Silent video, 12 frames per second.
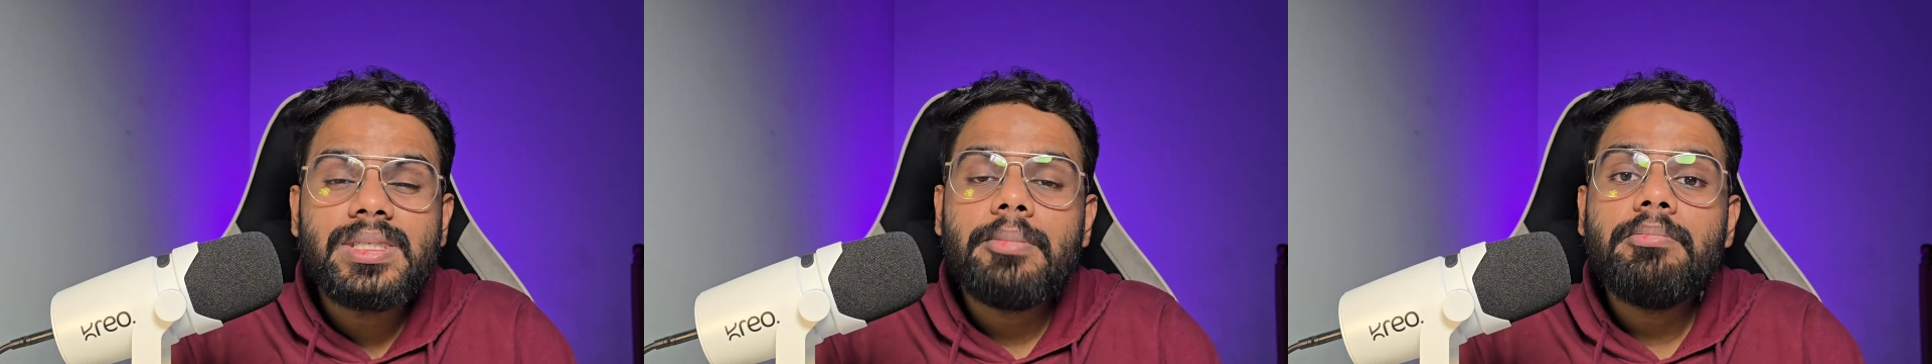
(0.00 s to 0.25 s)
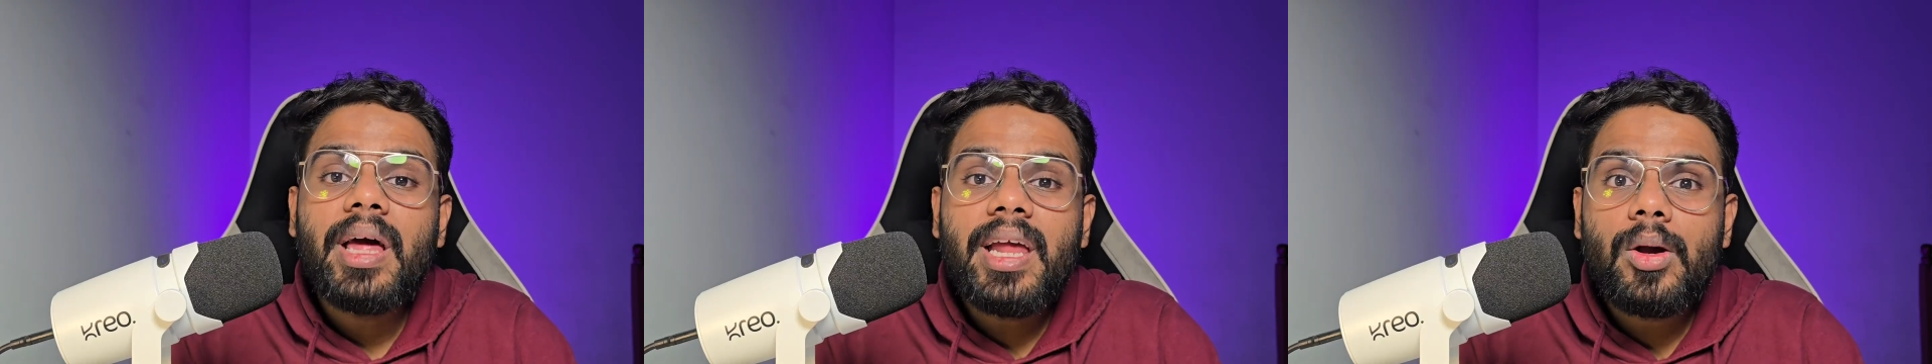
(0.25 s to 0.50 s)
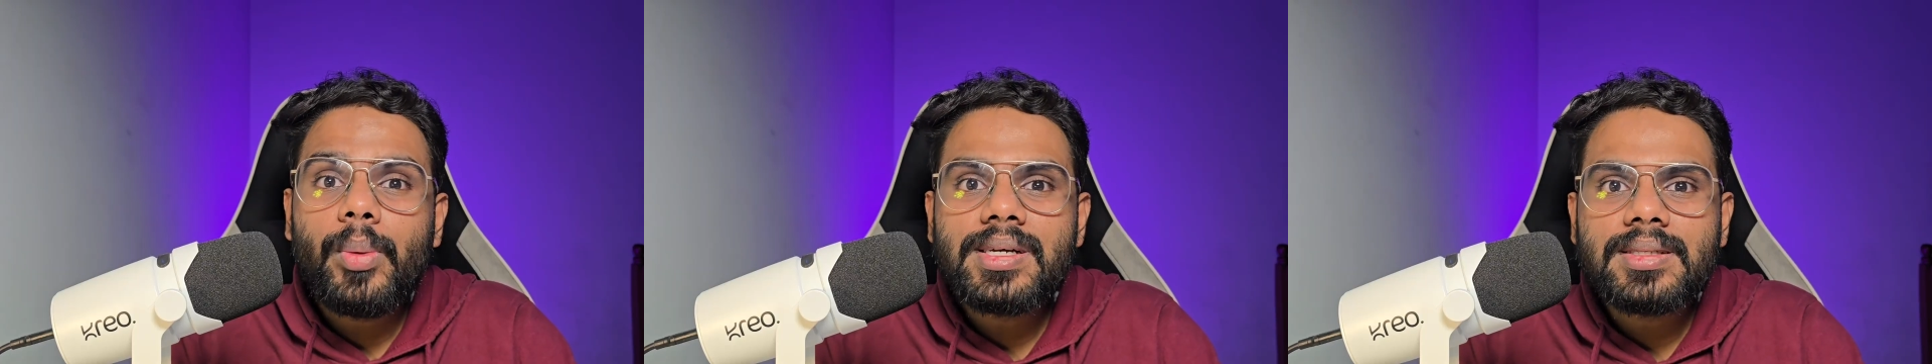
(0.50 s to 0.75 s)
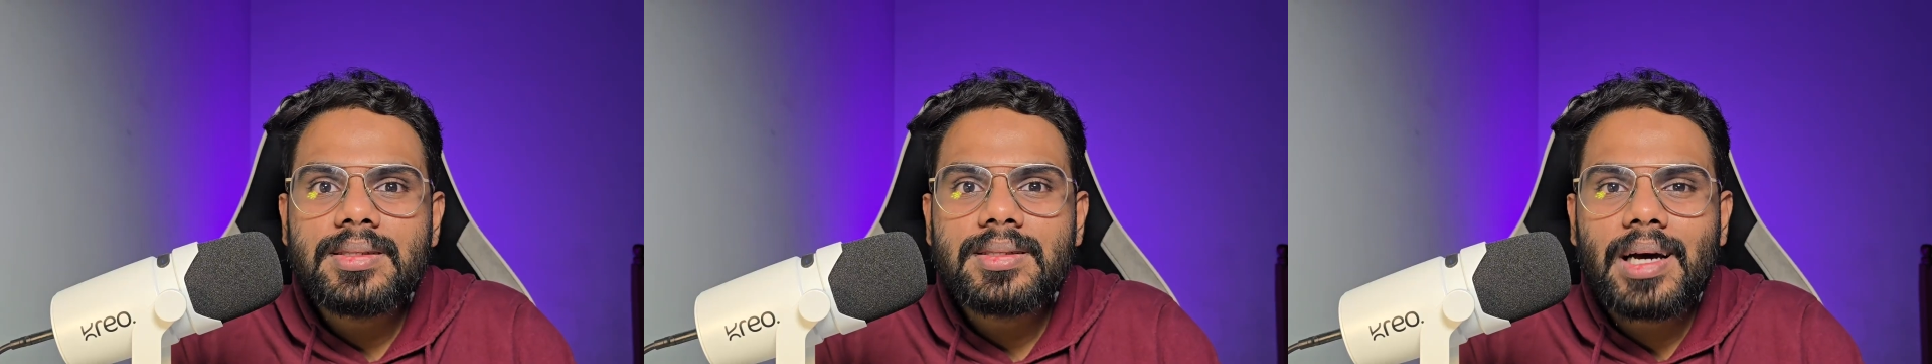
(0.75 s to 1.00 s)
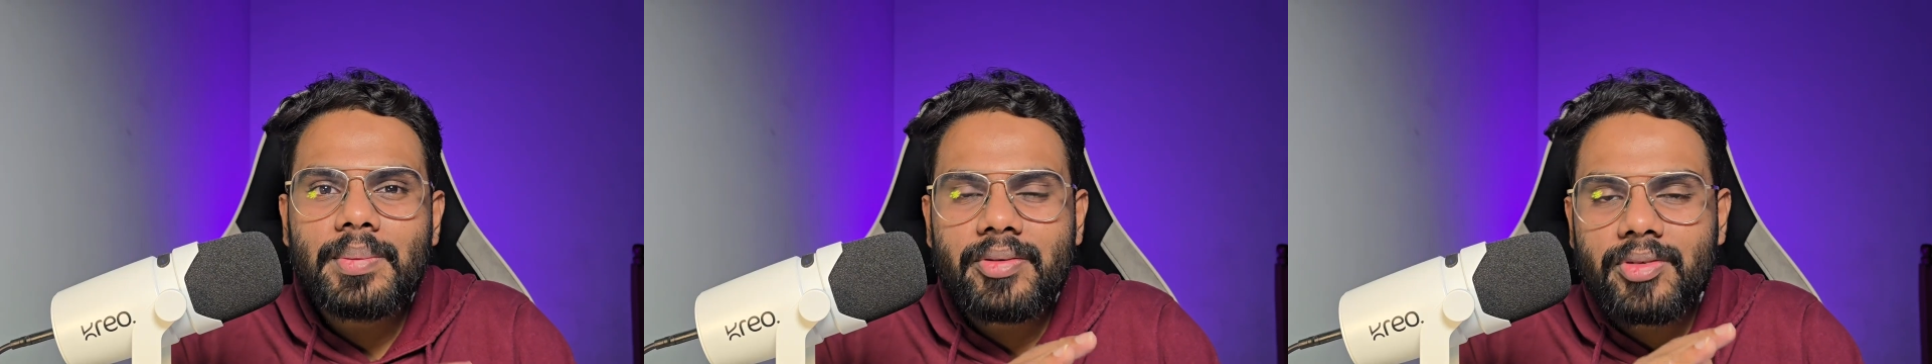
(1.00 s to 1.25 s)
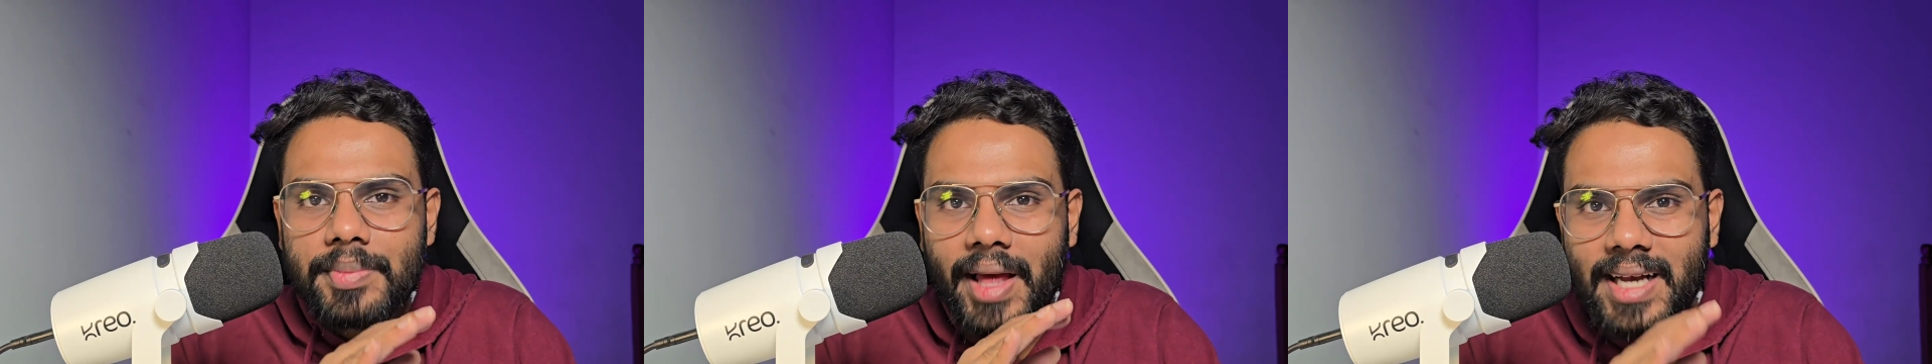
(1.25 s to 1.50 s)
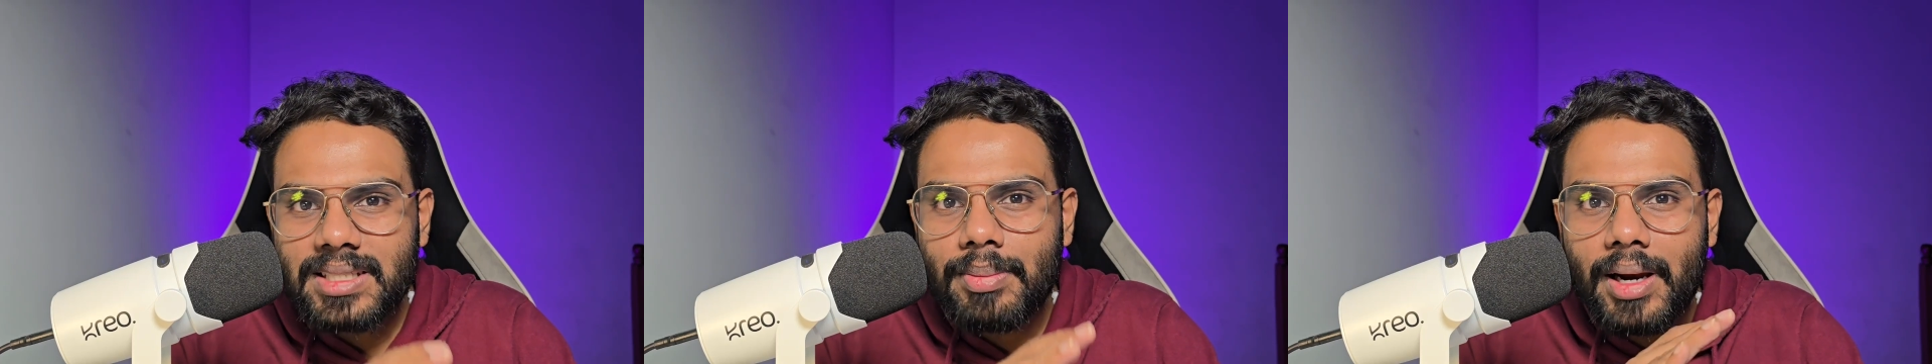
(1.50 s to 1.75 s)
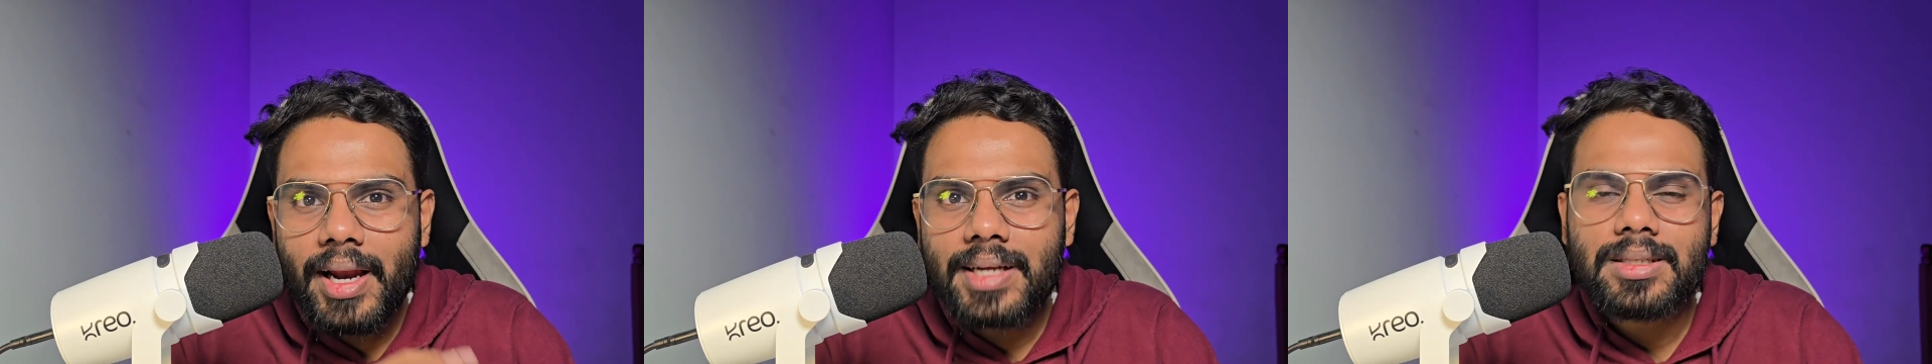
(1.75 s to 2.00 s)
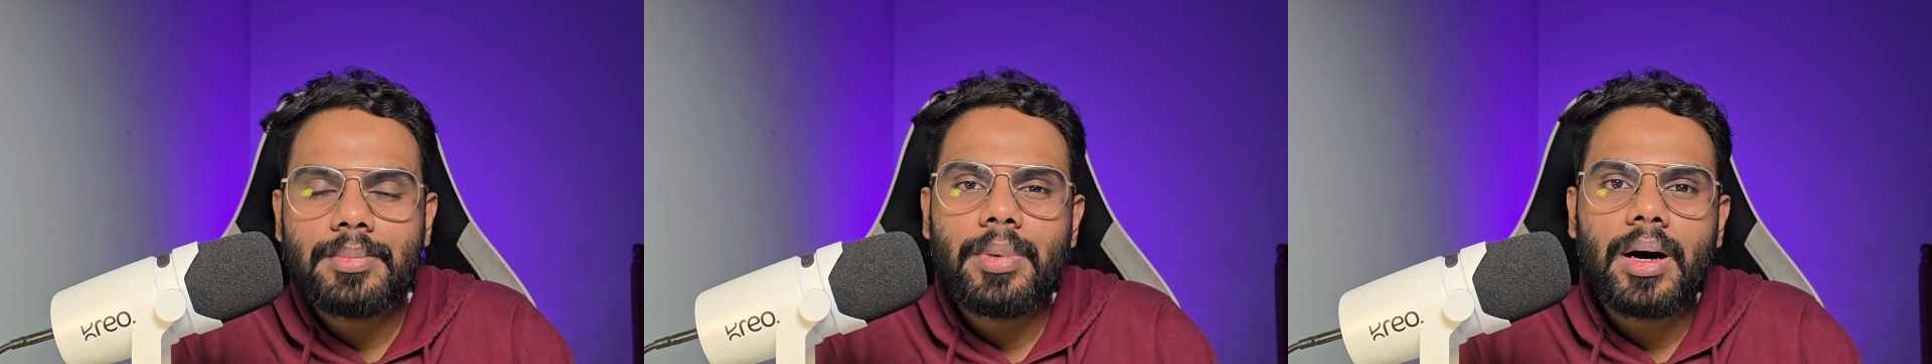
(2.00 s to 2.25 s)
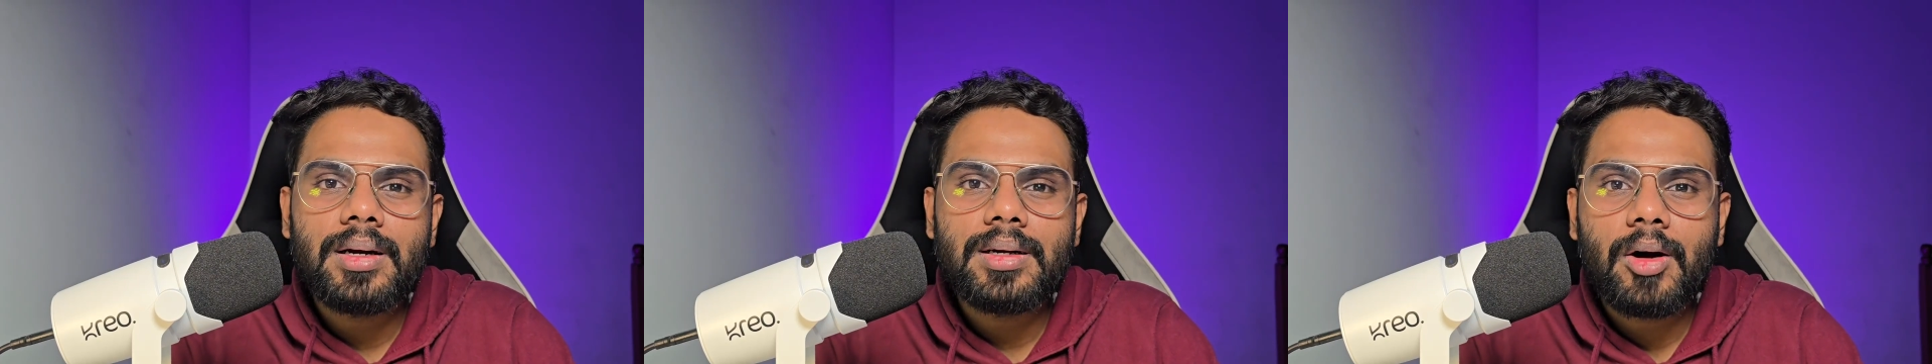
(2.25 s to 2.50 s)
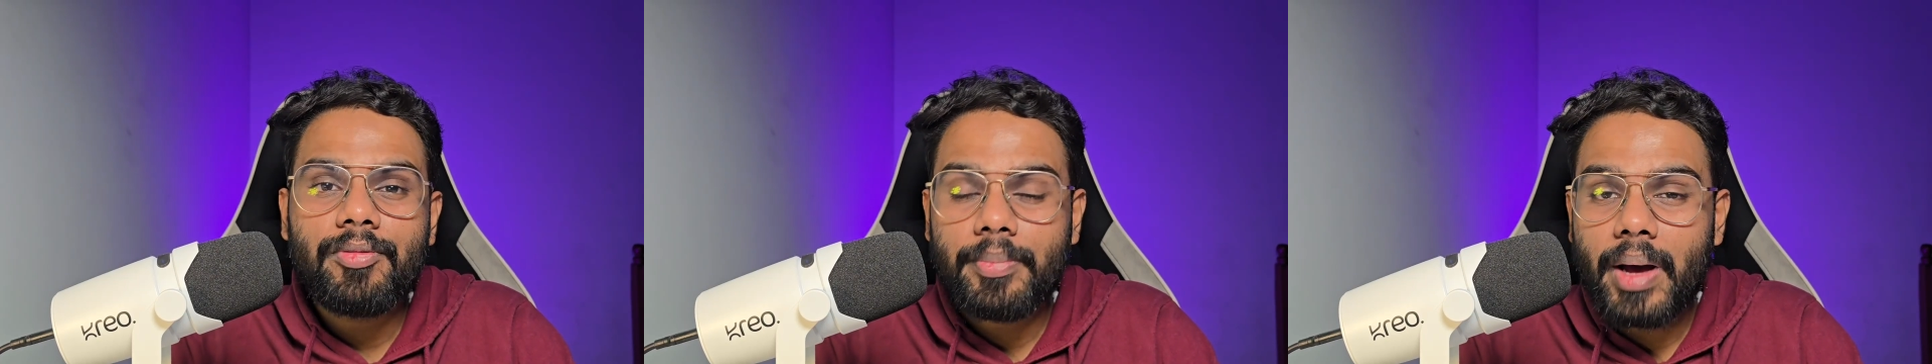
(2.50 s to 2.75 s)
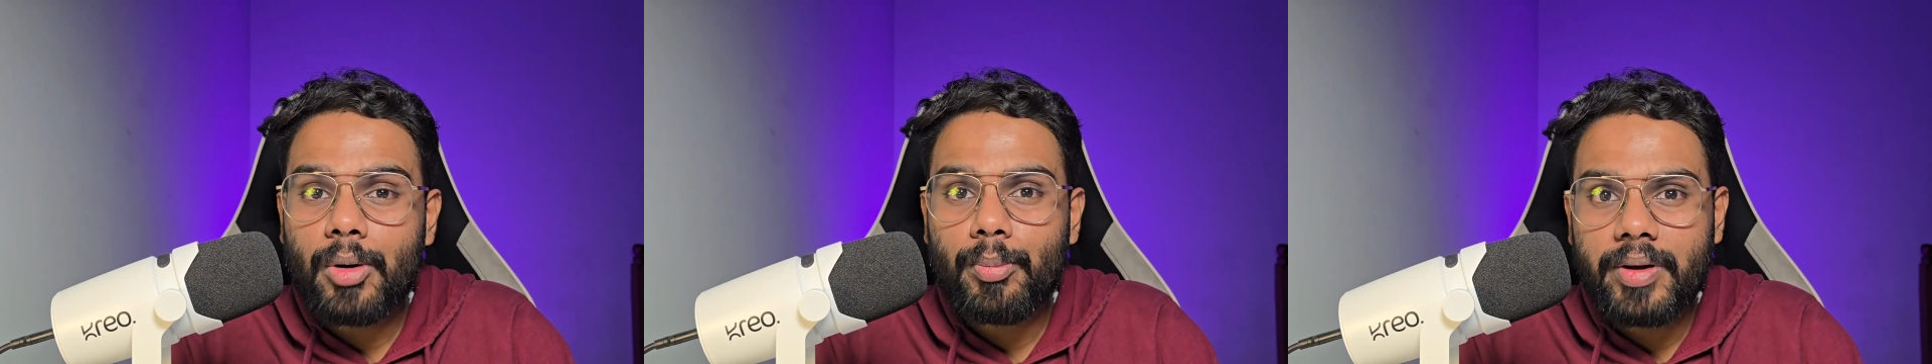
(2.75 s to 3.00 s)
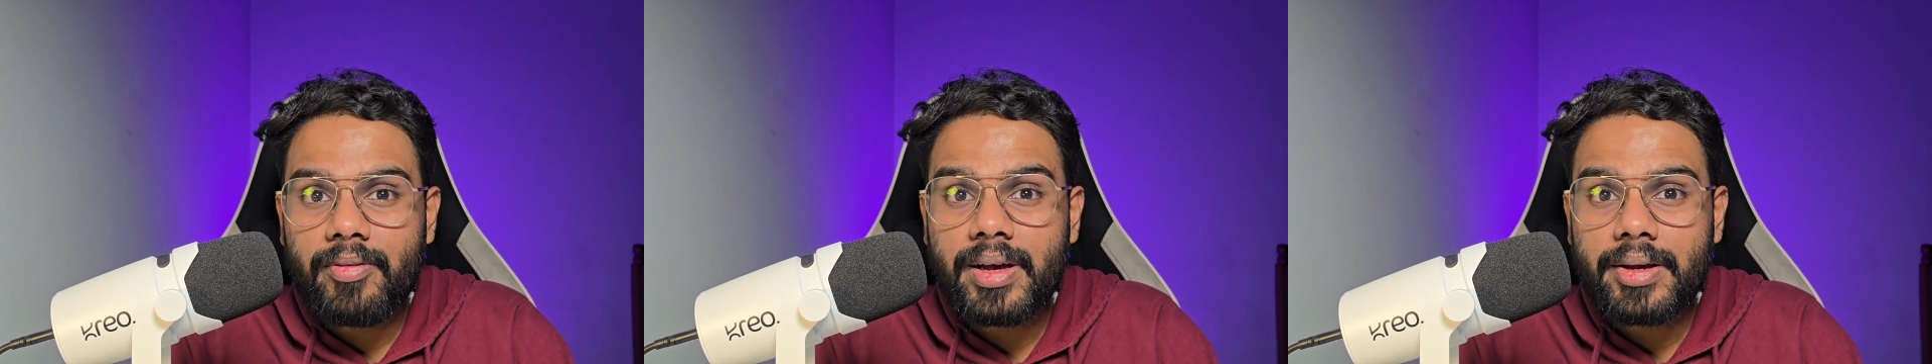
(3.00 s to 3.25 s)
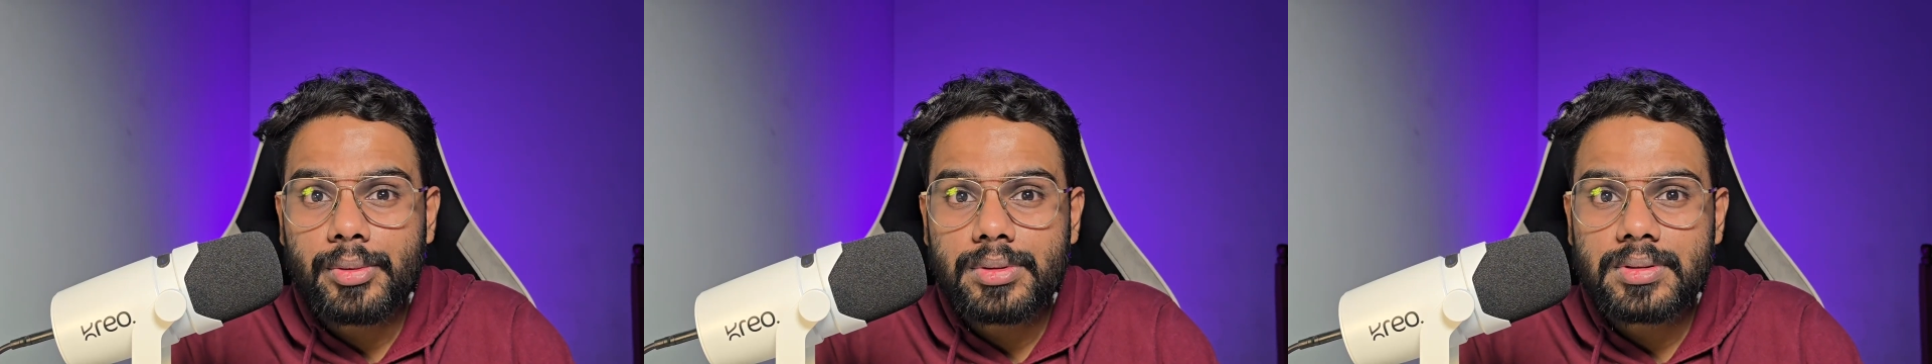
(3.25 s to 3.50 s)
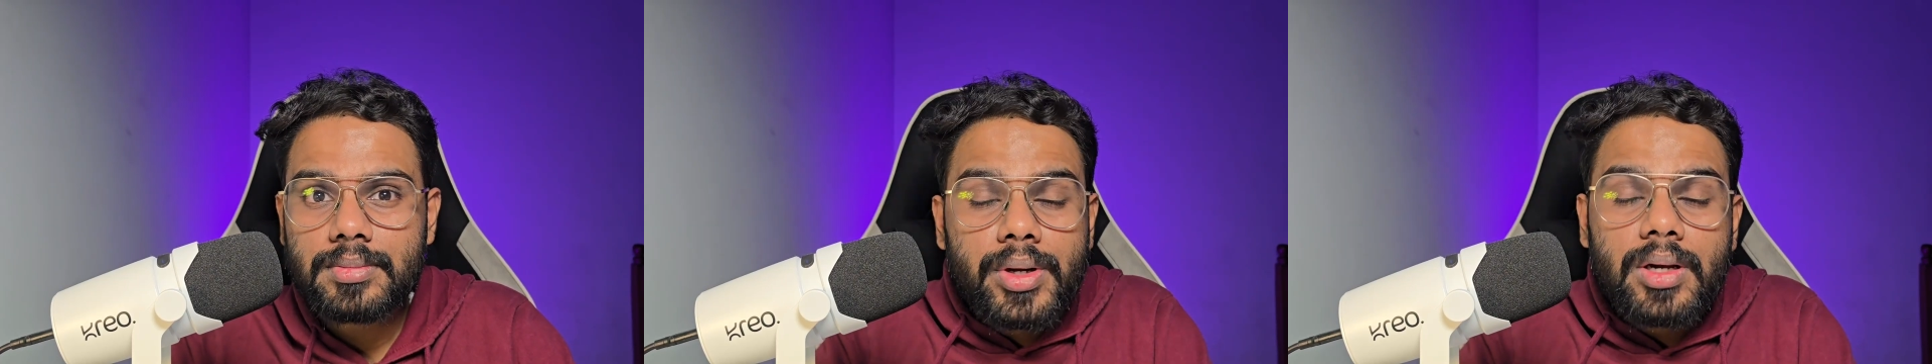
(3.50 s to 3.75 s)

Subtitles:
You'll see many questions coming from the explanation part of Maru PYQs.